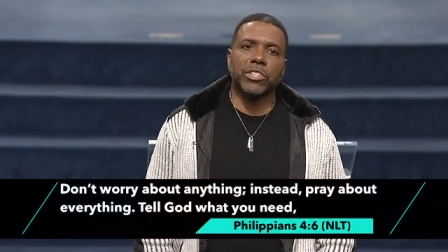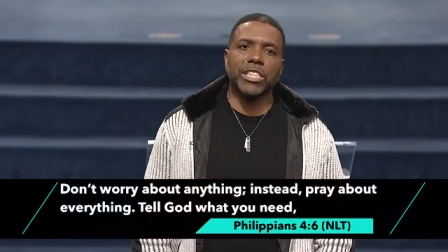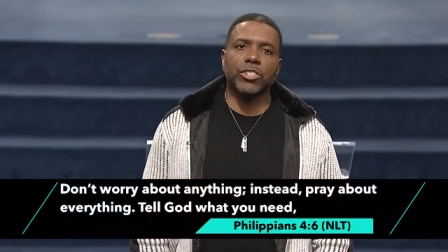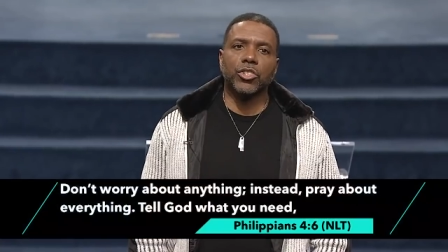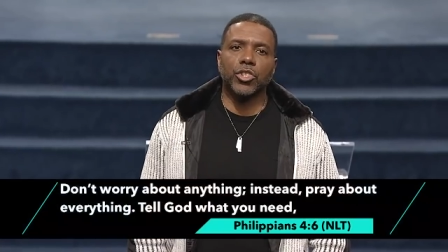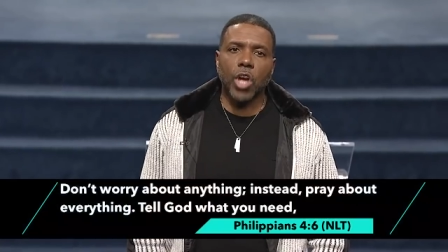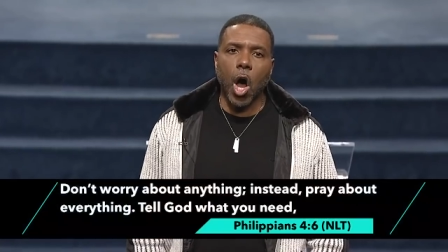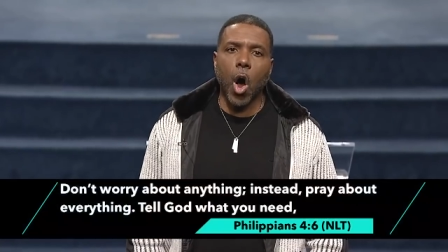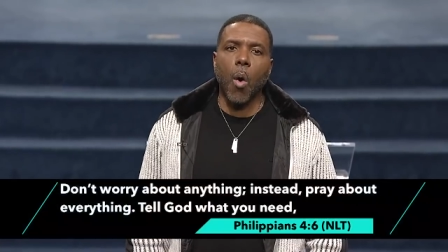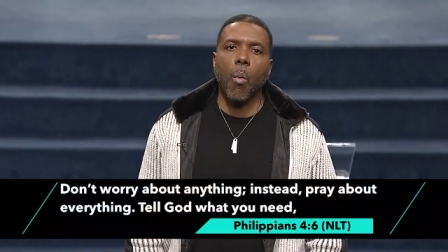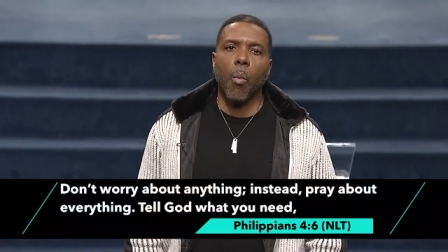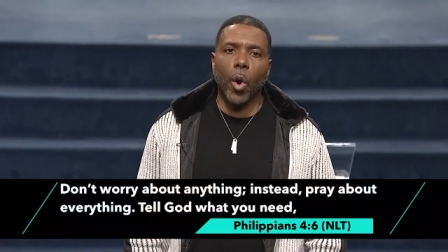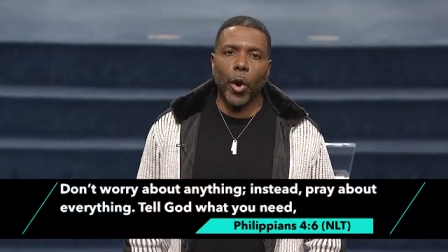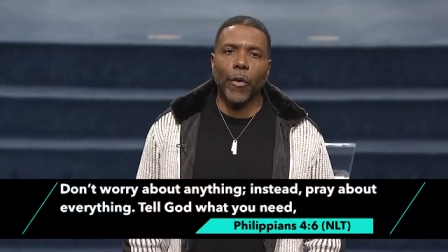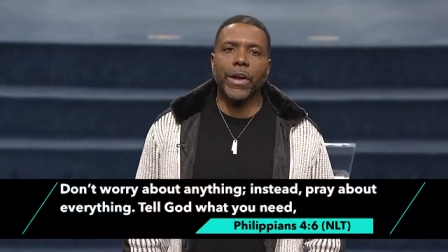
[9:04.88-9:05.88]
says, don't
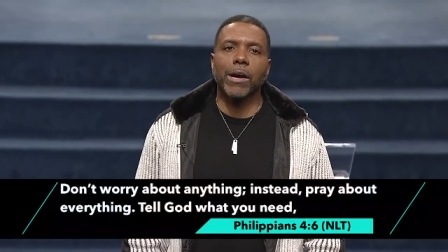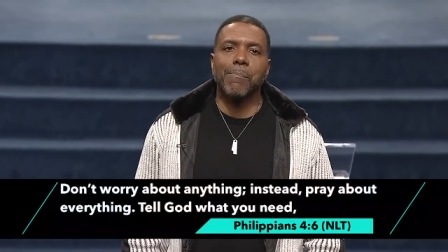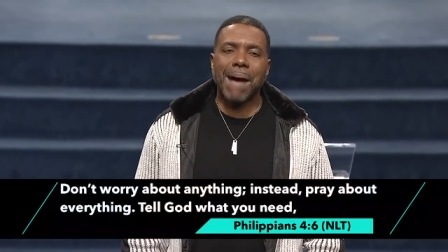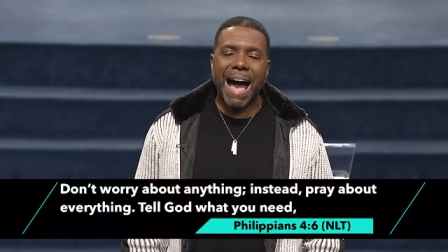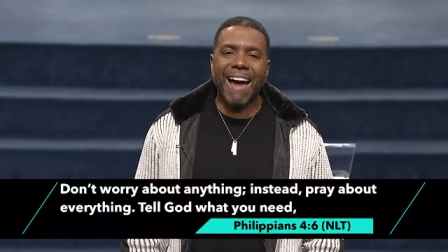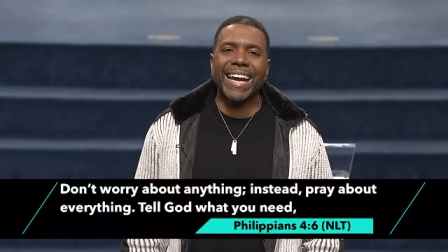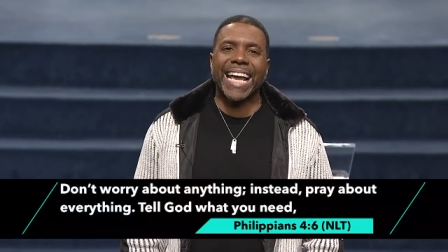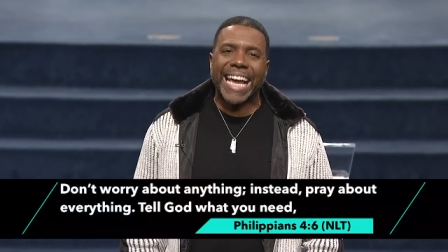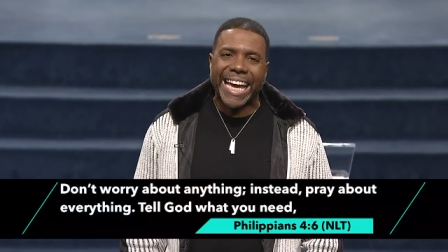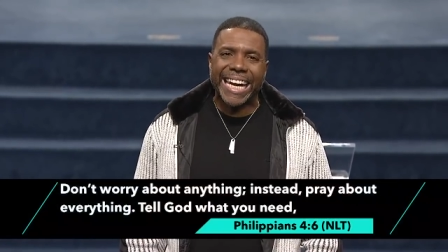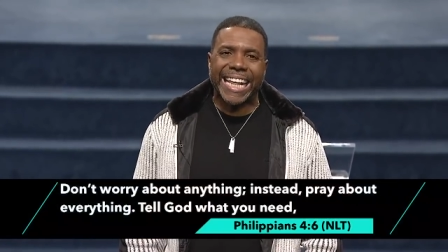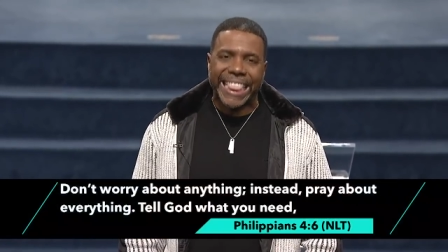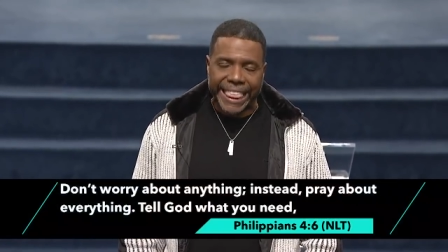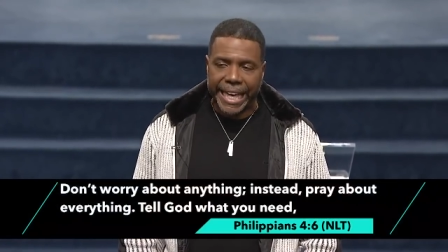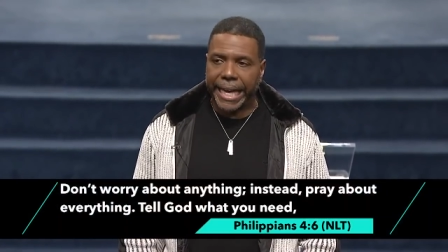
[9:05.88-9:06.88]
worry about
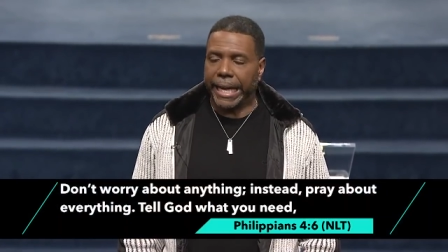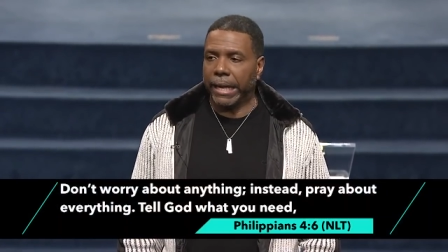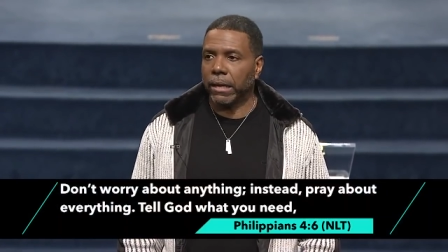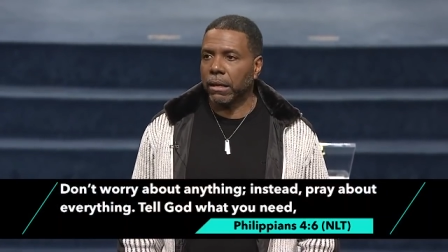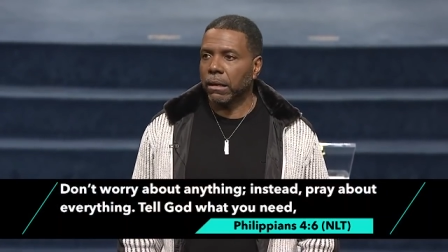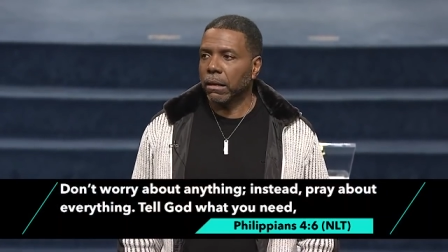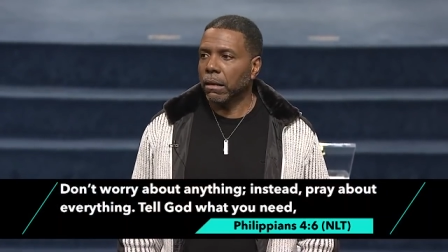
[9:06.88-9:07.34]
anything.